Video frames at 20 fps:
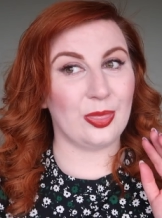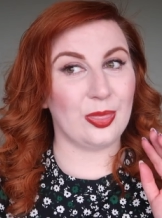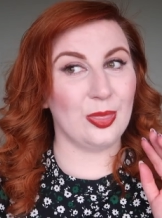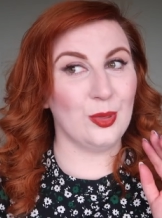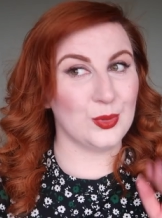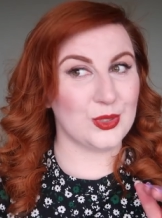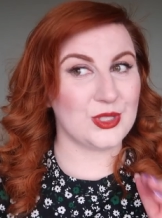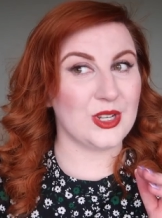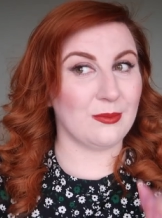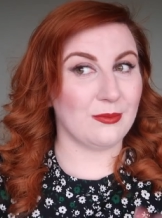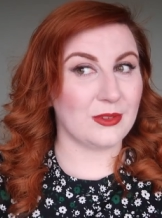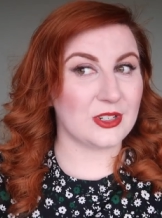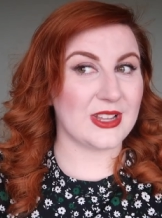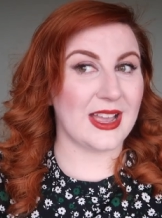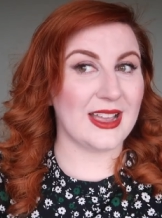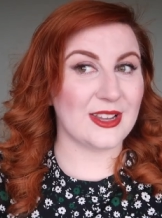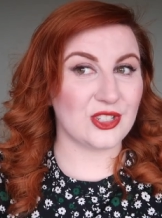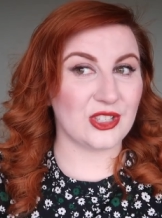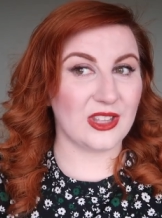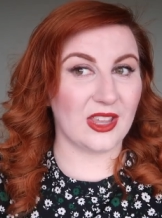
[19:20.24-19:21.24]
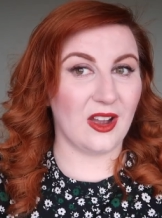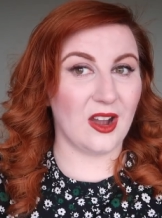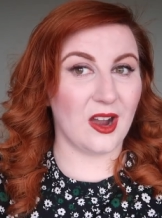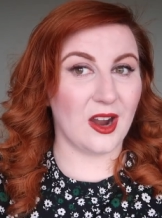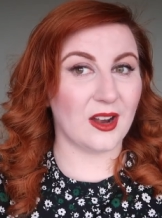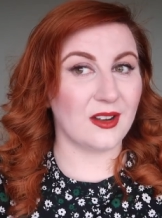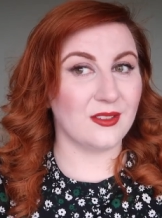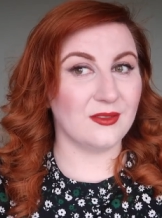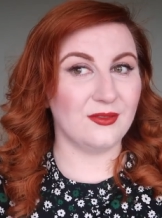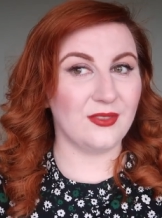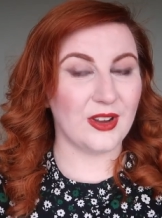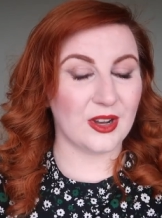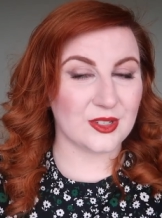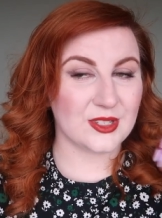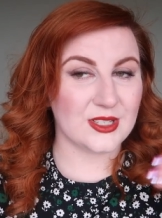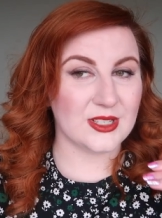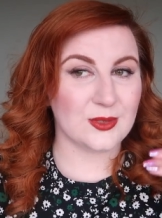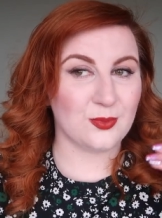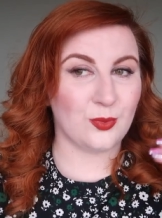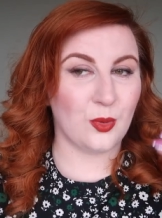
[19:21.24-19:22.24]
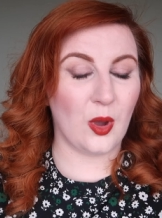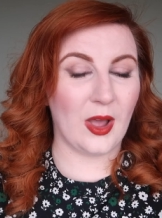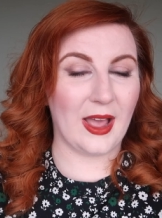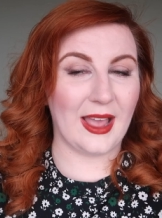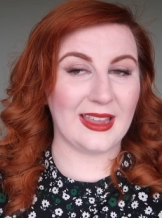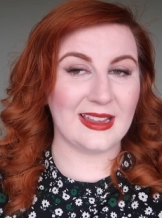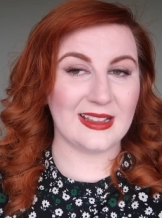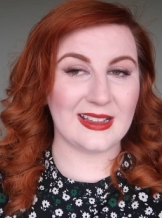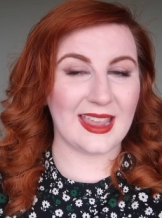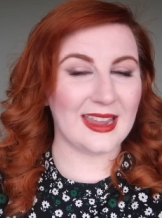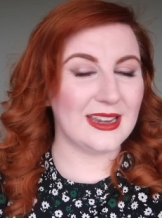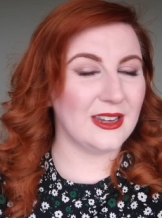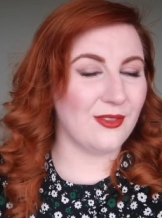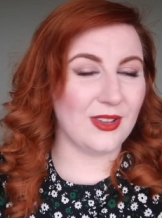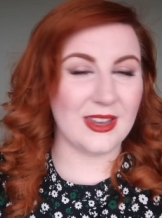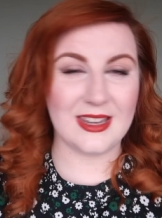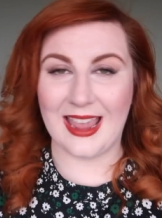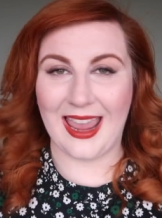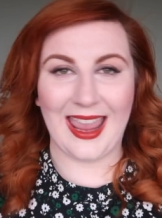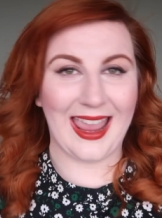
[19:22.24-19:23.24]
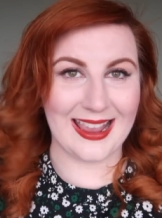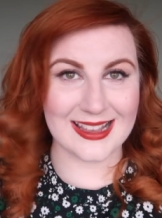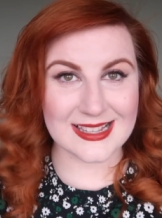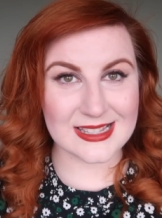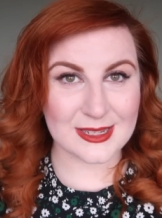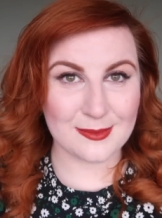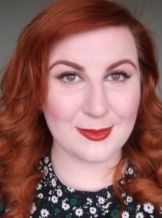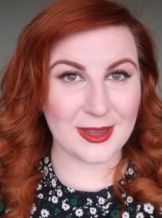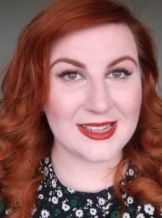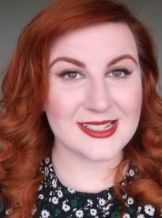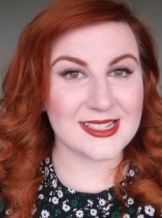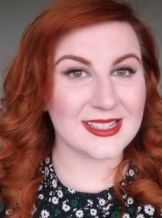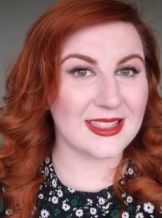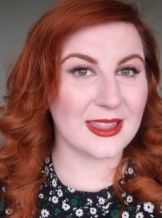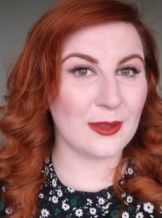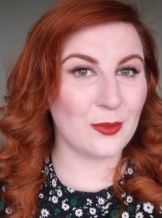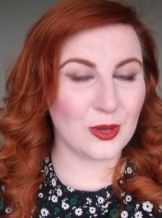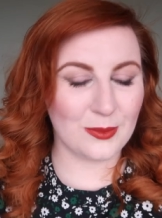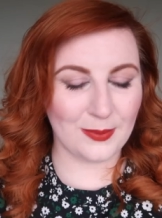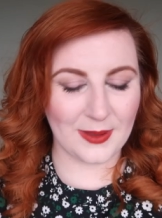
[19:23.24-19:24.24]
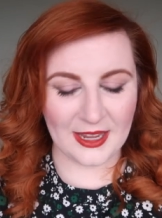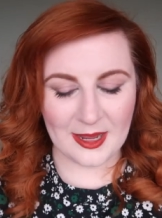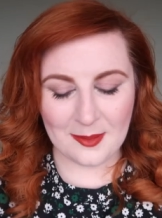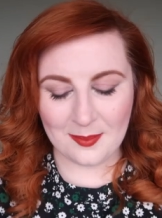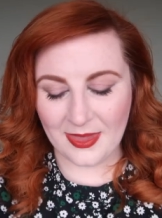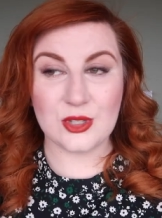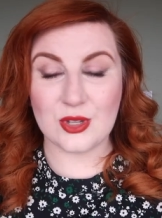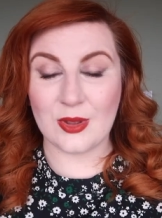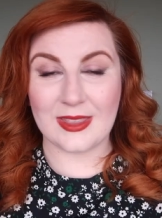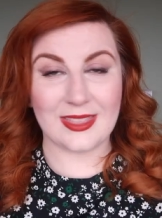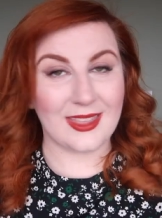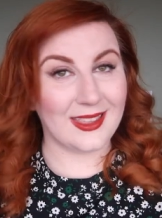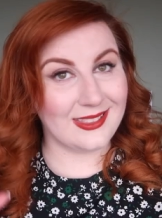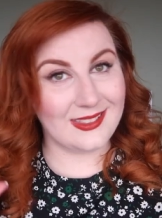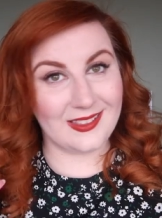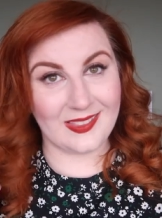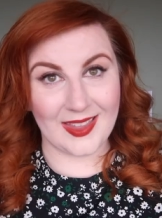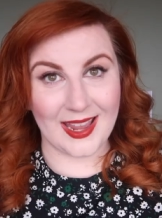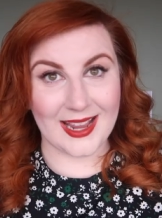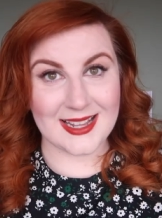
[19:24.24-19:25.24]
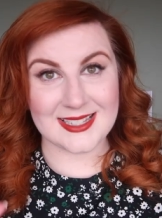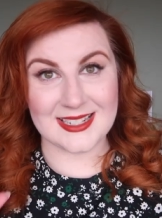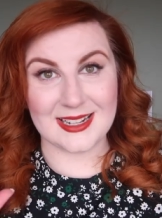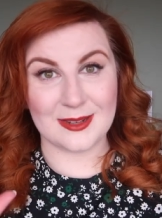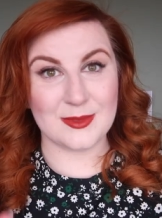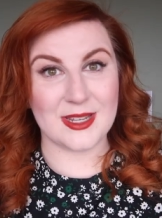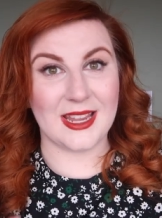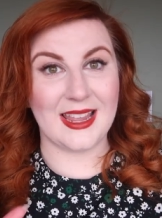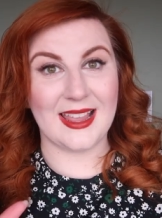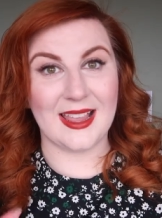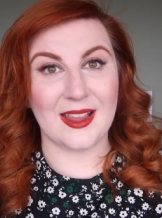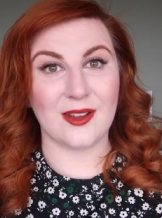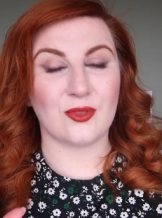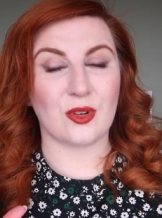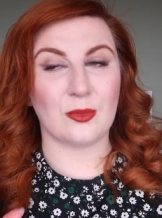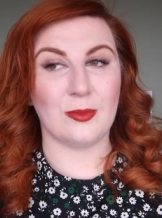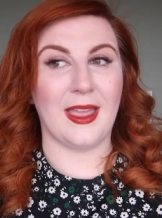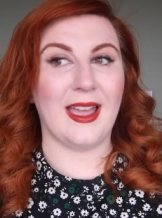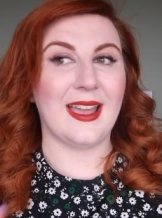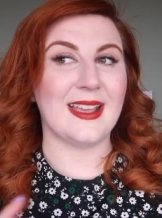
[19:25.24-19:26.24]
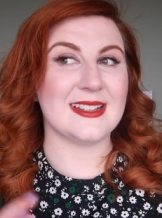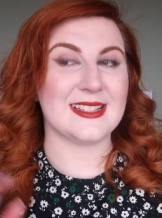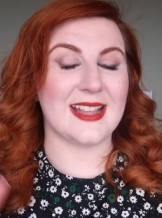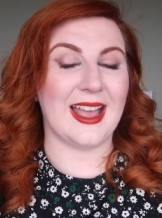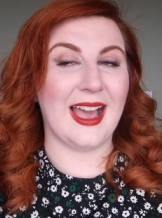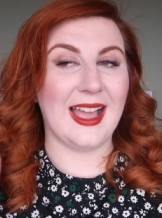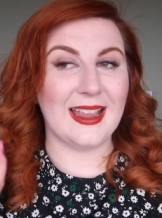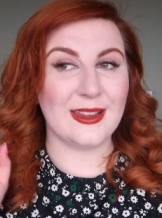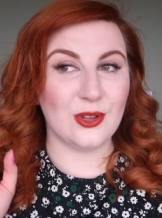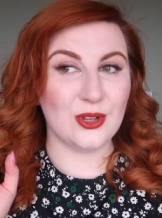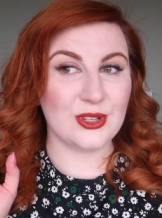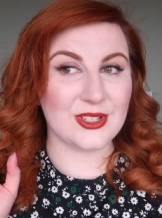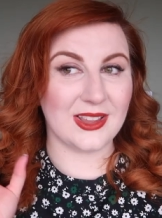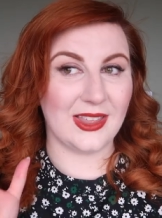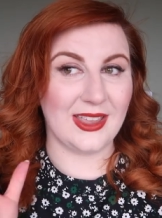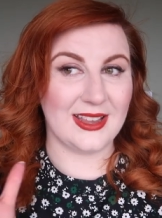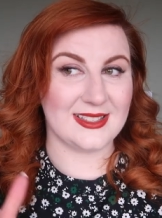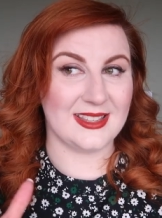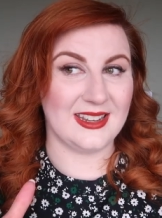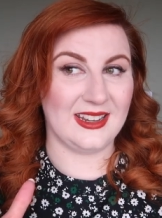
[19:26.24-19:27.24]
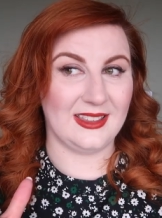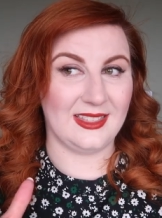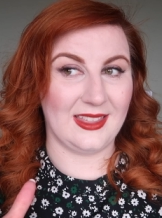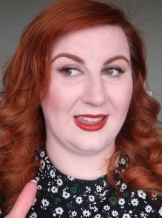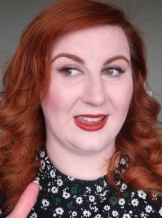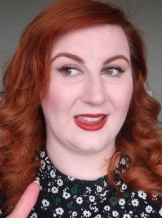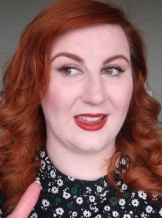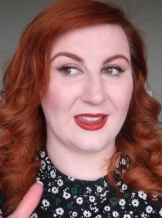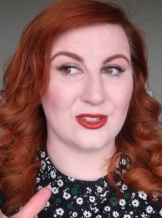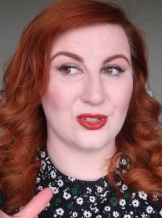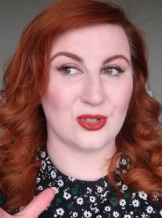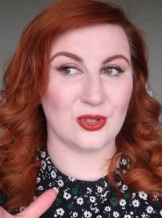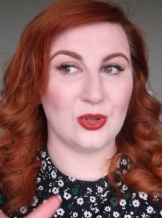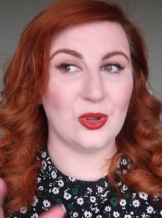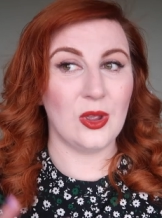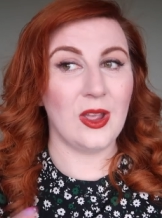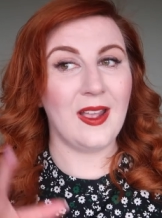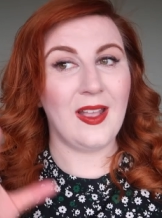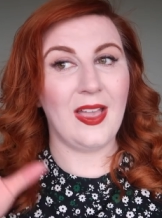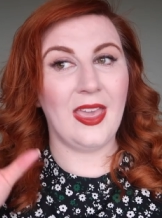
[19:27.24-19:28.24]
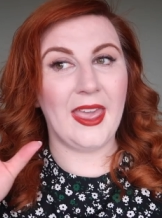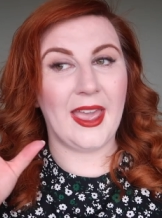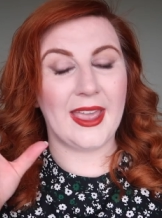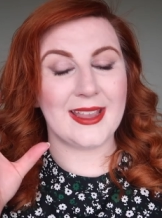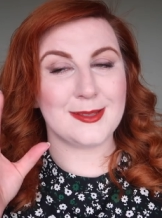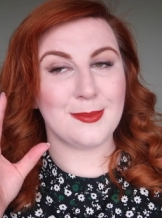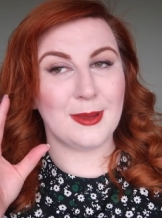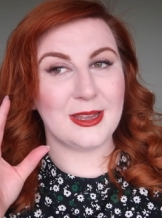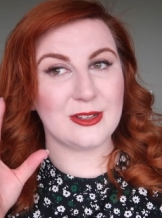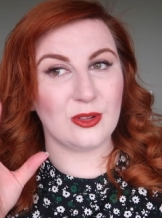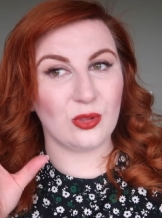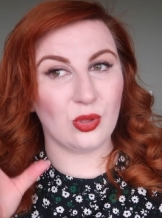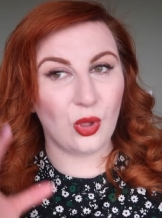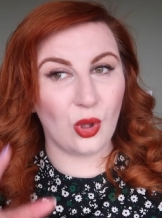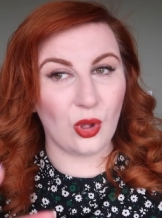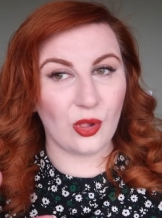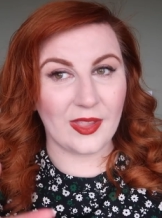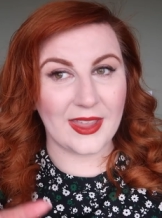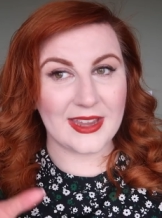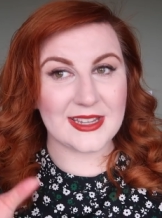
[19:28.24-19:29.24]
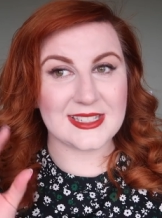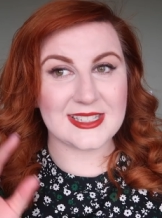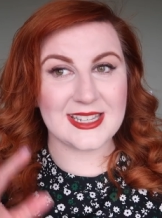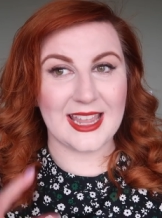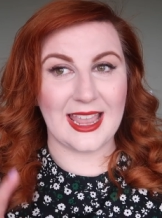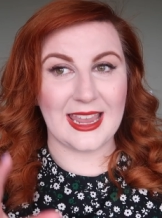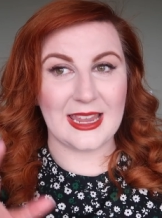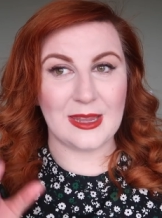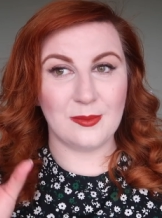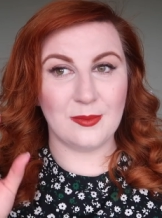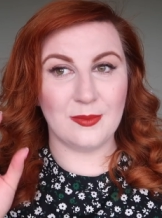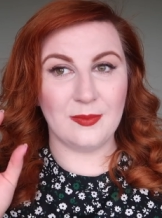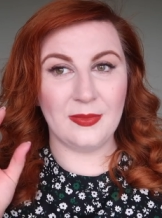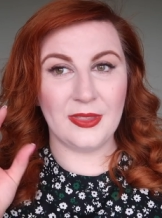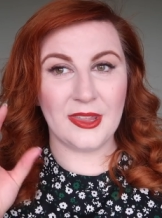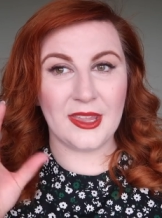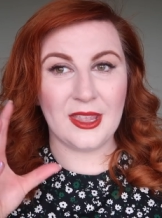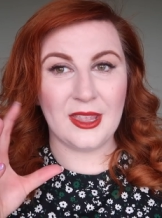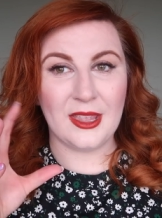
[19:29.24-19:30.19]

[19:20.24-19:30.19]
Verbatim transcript: those numbers actually are versus what I kind of had estimated they would be. So I think the lesson I'm taking from that is that I use less than I think I do. I spend a lot less time